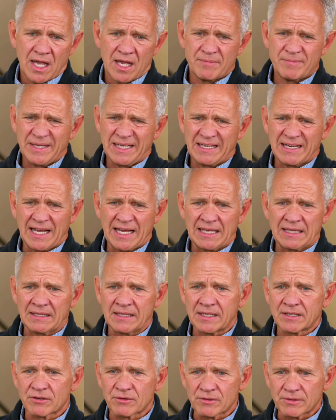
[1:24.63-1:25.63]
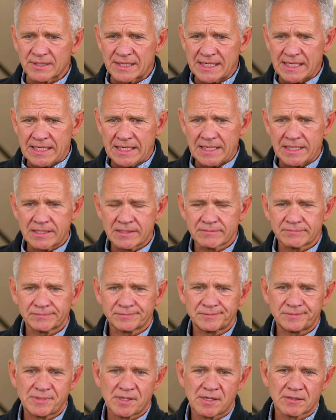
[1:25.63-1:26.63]
I mean, I literally
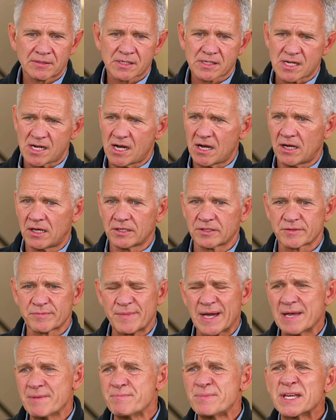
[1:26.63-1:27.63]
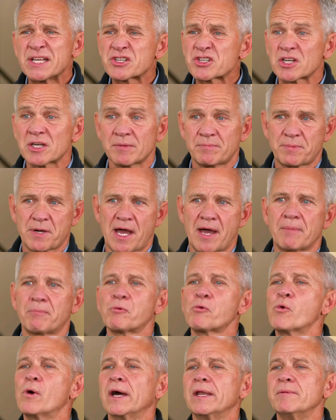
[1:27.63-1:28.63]
called my bishop
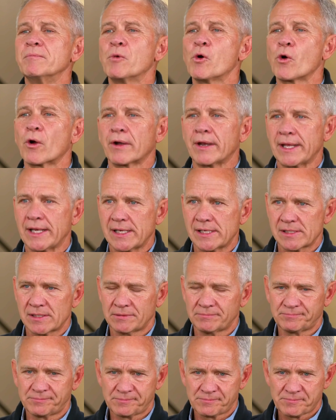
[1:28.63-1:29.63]
up one morning